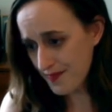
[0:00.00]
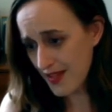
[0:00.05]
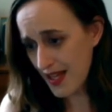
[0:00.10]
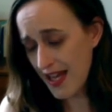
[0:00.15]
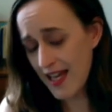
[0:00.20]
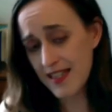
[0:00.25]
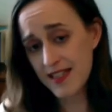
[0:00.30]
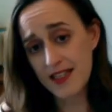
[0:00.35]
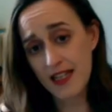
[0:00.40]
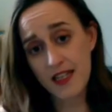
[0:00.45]

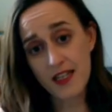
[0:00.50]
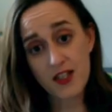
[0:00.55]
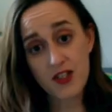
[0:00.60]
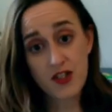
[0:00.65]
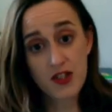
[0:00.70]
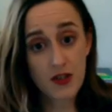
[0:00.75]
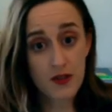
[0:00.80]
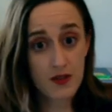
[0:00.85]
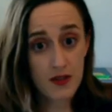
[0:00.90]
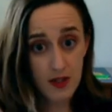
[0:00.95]
had said he'd
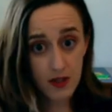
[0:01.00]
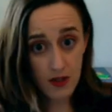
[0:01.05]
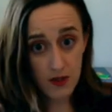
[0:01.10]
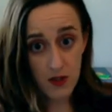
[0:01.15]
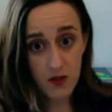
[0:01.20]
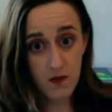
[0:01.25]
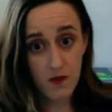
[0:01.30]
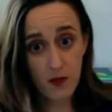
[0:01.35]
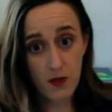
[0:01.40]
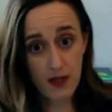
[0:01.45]
chosen those
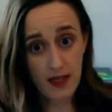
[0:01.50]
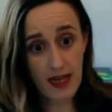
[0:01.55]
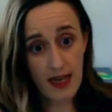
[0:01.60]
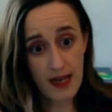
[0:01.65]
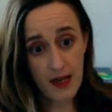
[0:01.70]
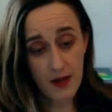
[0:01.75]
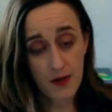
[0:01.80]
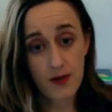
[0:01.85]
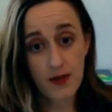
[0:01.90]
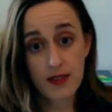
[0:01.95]
four
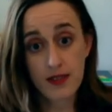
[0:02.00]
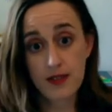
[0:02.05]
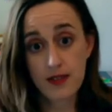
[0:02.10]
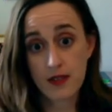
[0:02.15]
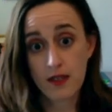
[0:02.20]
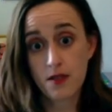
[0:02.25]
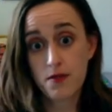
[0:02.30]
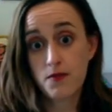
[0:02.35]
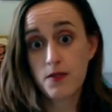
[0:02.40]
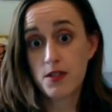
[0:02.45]
categories in
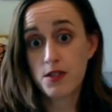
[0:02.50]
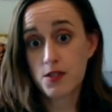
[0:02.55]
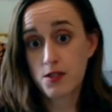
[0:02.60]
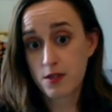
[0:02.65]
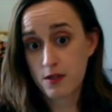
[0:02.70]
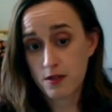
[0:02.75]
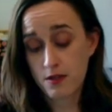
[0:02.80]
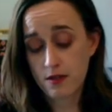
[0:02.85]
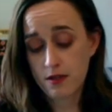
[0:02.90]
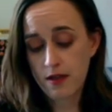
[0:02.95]
the
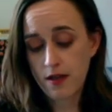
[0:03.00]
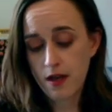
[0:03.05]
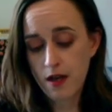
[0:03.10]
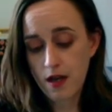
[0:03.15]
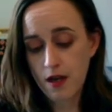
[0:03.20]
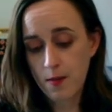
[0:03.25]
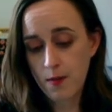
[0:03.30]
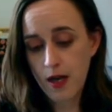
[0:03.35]
original um,